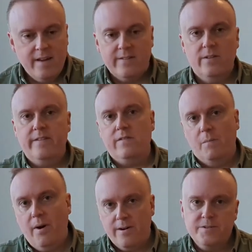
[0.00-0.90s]
So this is a
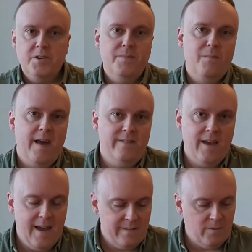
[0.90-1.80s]
partnership that Masi
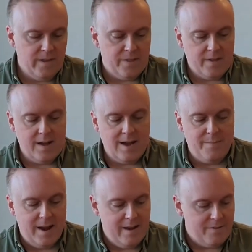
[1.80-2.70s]
has with
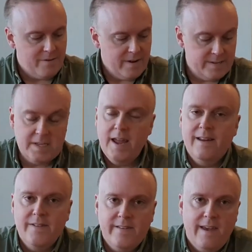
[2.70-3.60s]
another estate,
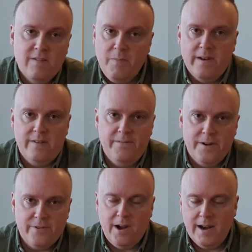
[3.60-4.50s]
in this case Masi
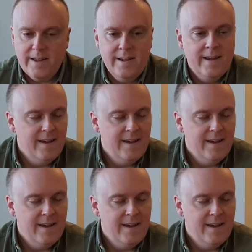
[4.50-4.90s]
Agricola.